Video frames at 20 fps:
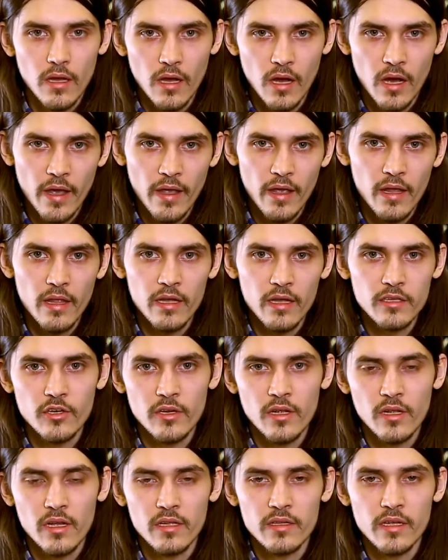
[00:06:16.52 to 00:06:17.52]
High
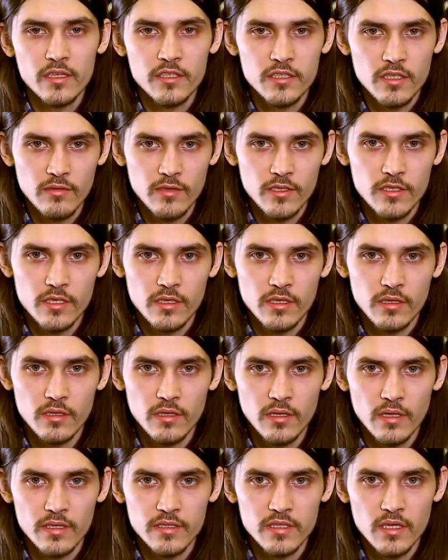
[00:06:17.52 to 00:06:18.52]
electrical conductivity
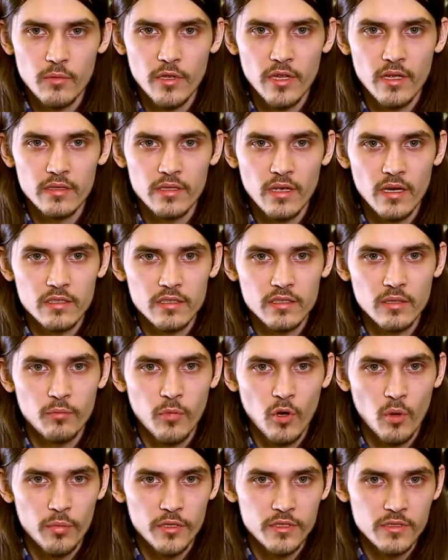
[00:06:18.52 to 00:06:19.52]
and semiconductor
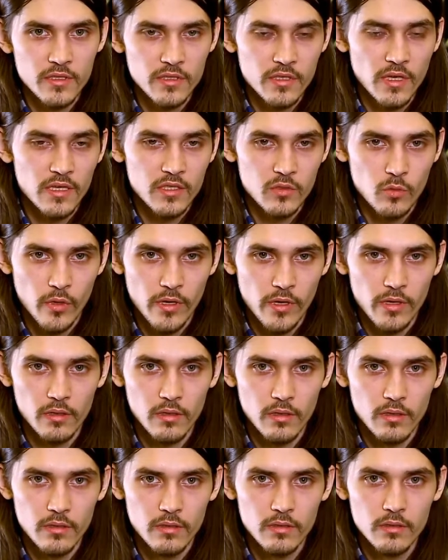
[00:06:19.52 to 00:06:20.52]
properties as
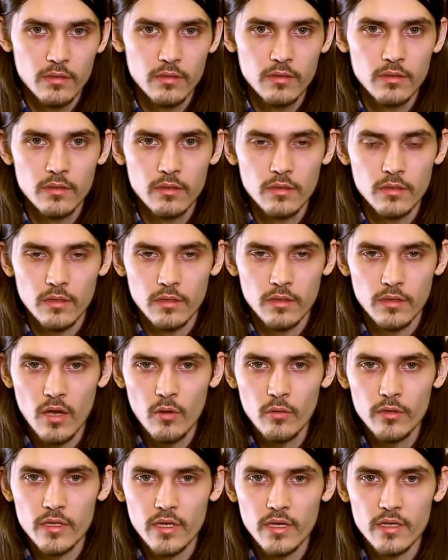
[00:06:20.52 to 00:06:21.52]
well.
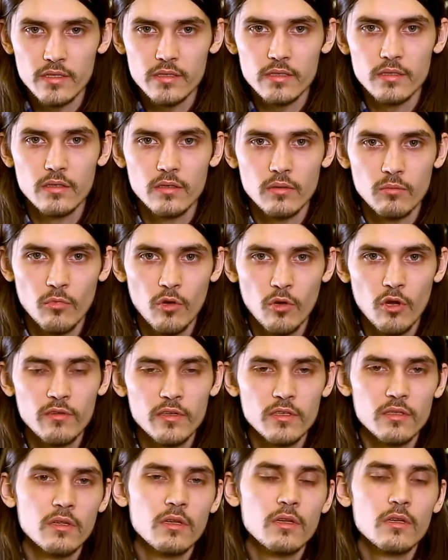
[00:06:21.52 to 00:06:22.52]
Nowadays, more
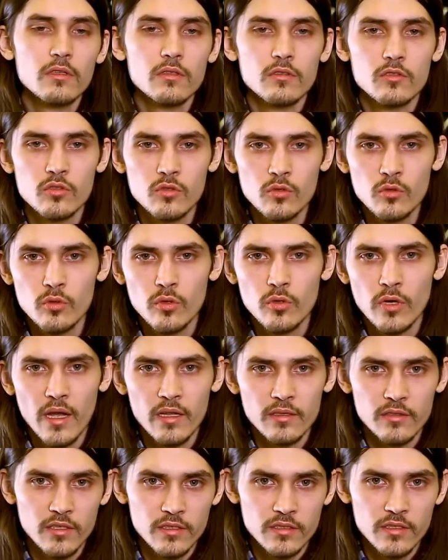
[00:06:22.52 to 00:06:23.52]
than
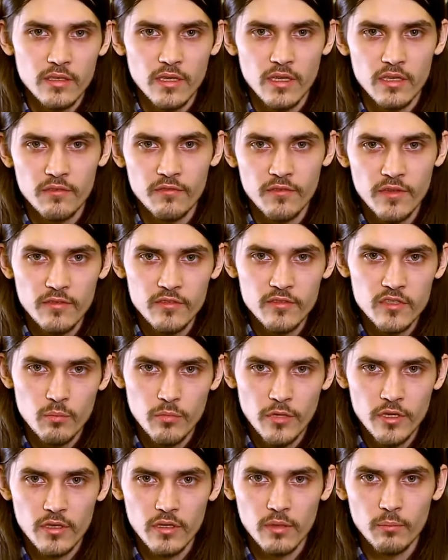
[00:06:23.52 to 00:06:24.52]
250
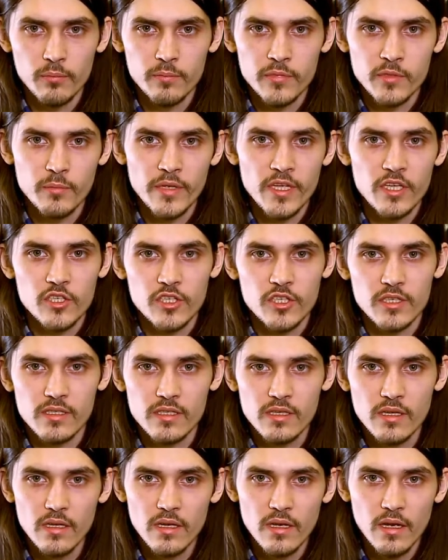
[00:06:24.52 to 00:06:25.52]
mineral
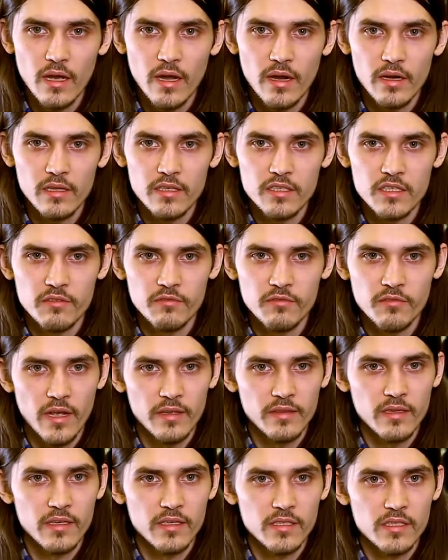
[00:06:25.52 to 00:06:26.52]
species are
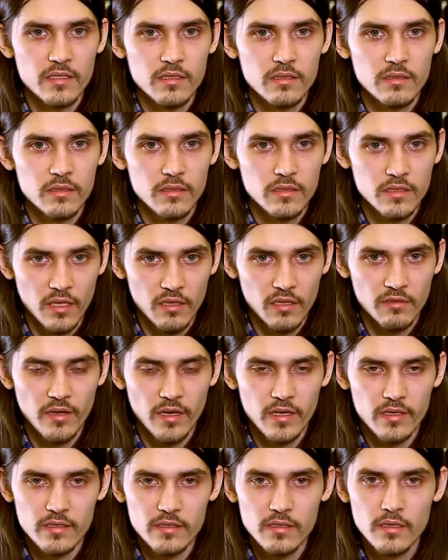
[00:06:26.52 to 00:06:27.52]
classified as
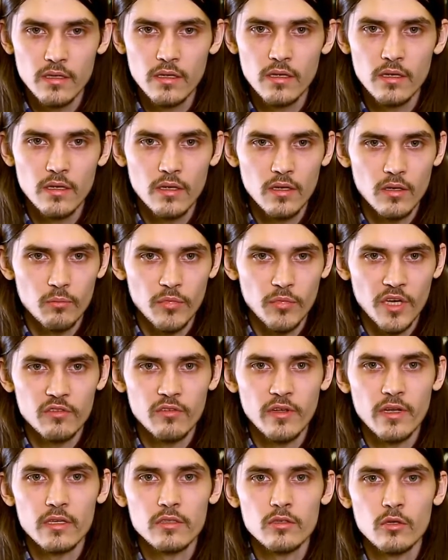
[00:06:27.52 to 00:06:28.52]
sulfides, but
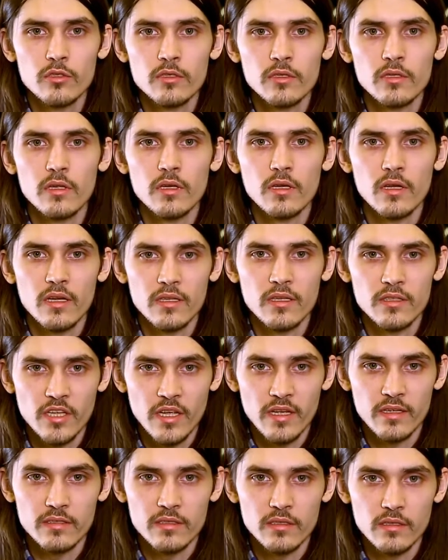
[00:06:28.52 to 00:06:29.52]
their total
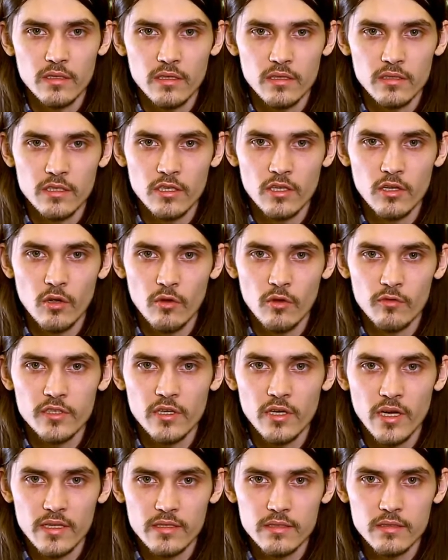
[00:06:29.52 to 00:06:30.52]
content in the Earth's
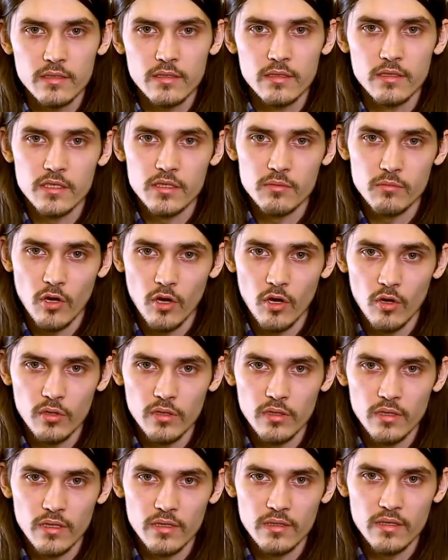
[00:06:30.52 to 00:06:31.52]
crust is small
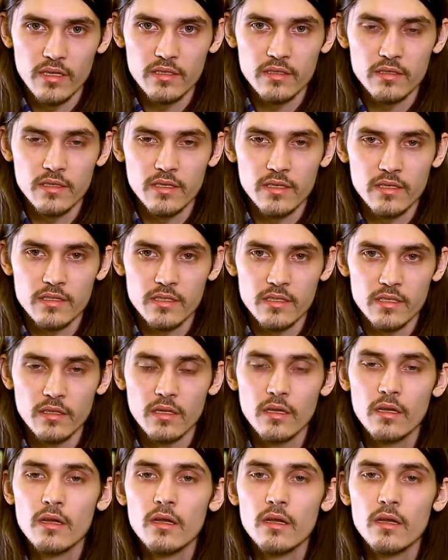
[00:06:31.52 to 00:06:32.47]
and doesn't exceed